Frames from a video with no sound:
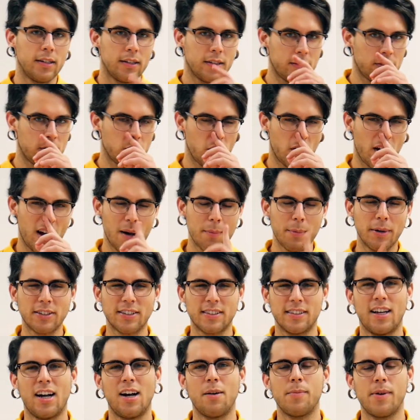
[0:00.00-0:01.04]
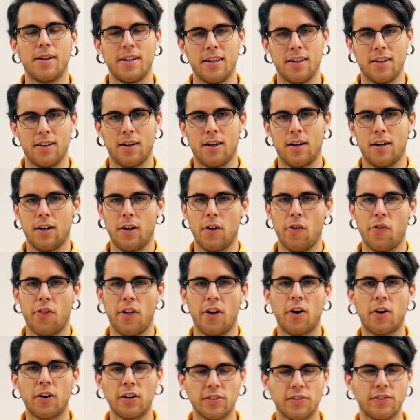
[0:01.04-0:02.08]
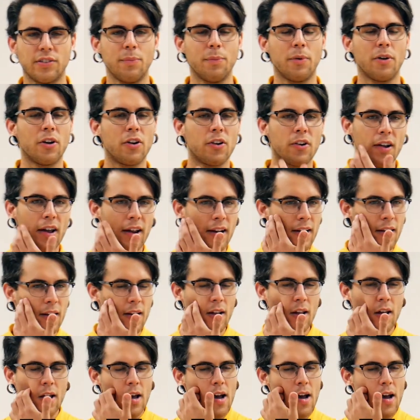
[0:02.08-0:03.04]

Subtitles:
So how much and how many, they are similar in